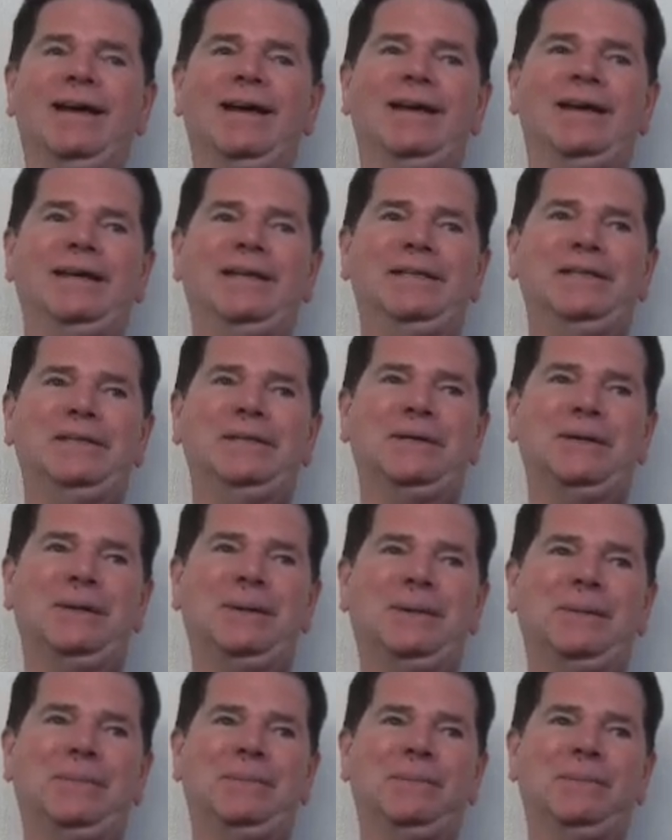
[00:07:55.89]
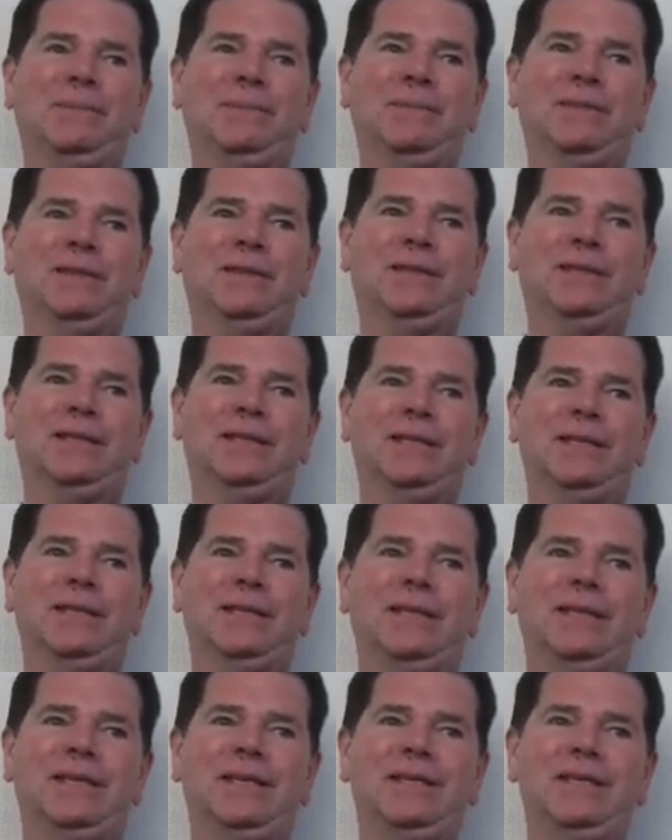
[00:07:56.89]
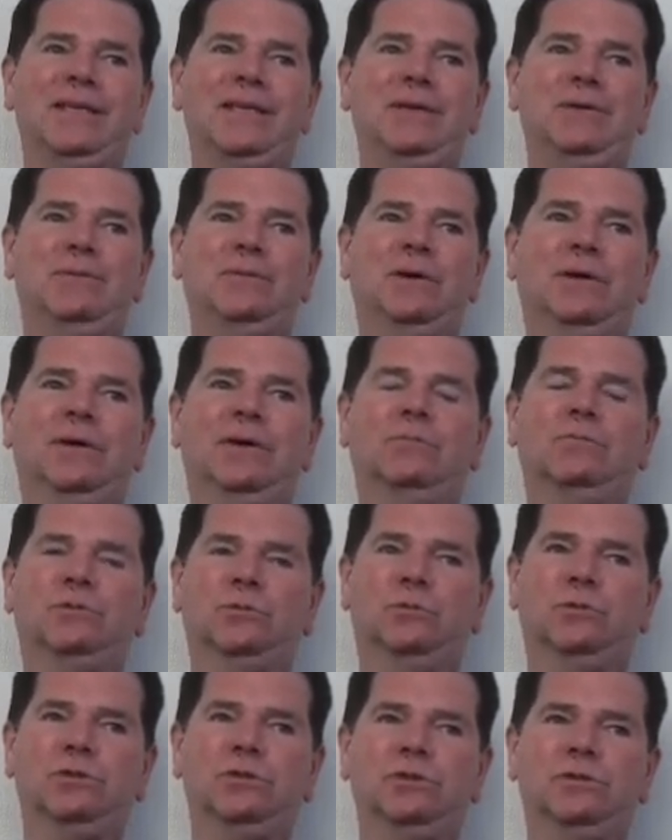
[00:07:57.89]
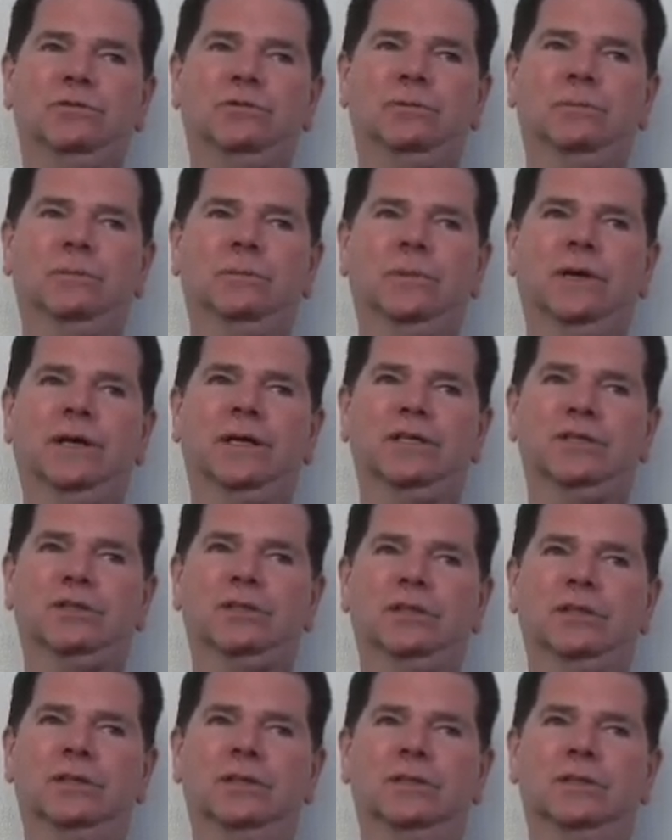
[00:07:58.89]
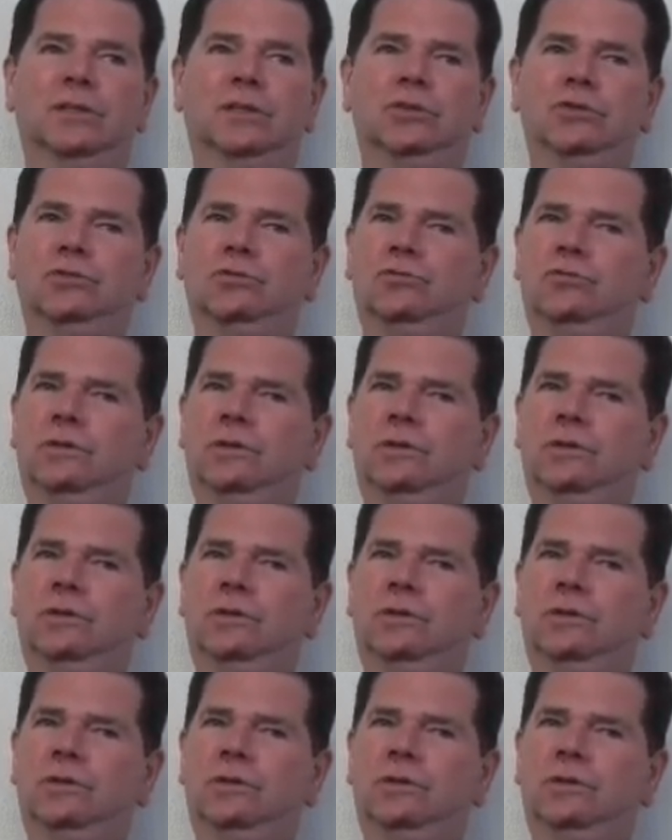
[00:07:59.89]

And he was originally from, I guess, he